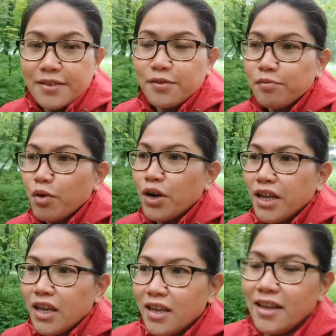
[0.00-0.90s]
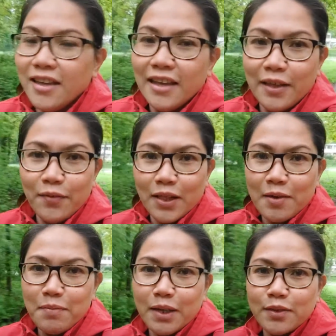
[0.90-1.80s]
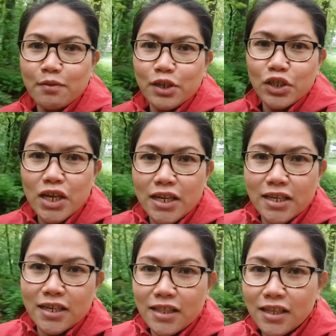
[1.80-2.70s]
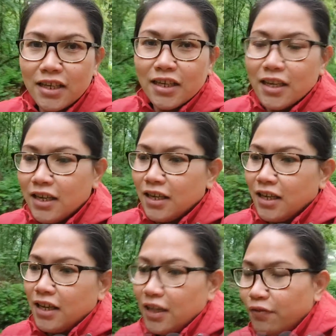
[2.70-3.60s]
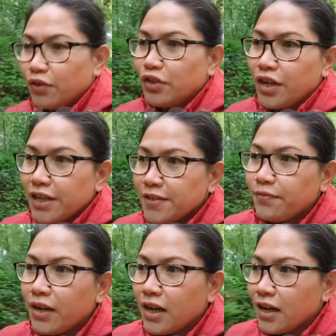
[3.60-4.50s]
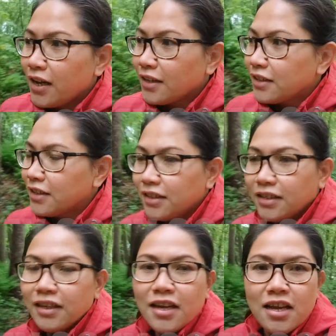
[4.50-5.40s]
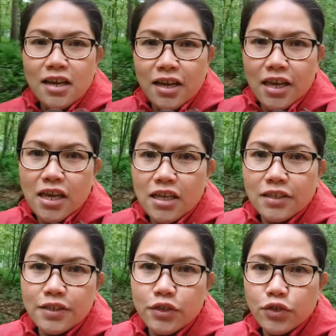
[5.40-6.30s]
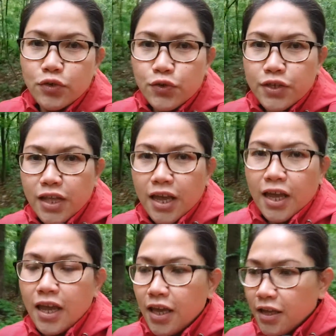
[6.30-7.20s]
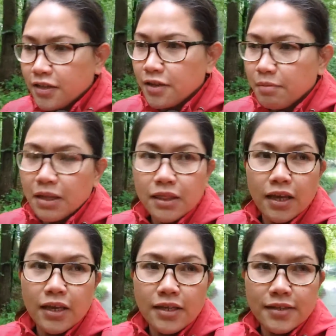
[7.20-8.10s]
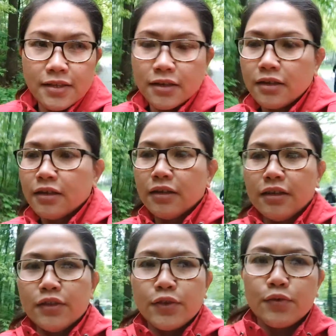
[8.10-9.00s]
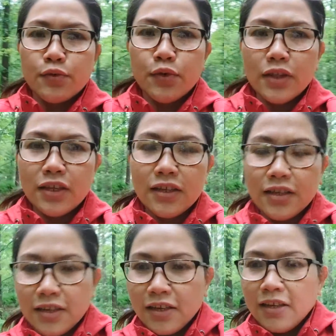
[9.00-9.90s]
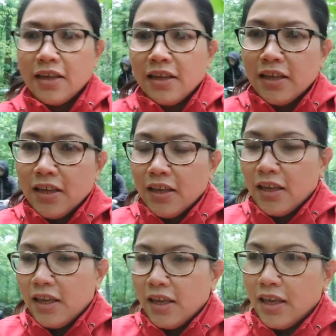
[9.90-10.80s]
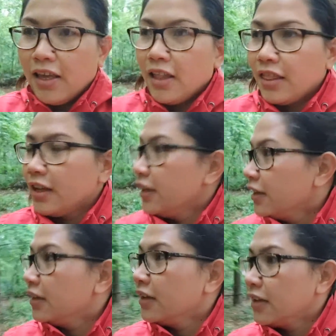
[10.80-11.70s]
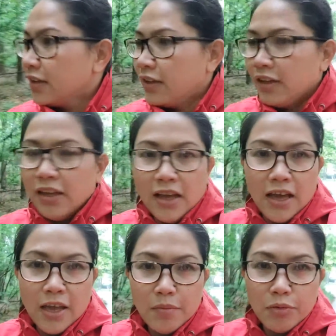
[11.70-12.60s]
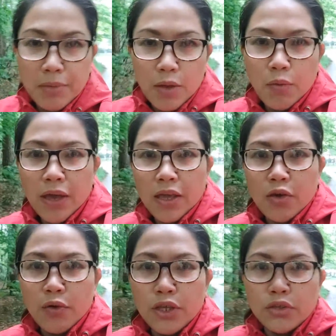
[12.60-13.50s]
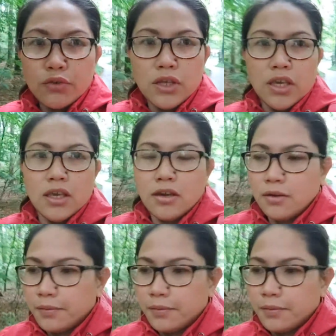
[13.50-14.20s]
good morning and welcome back to our channel. And for today's vlog, it's Tuesday. Samantha is in school and I am on my way going to the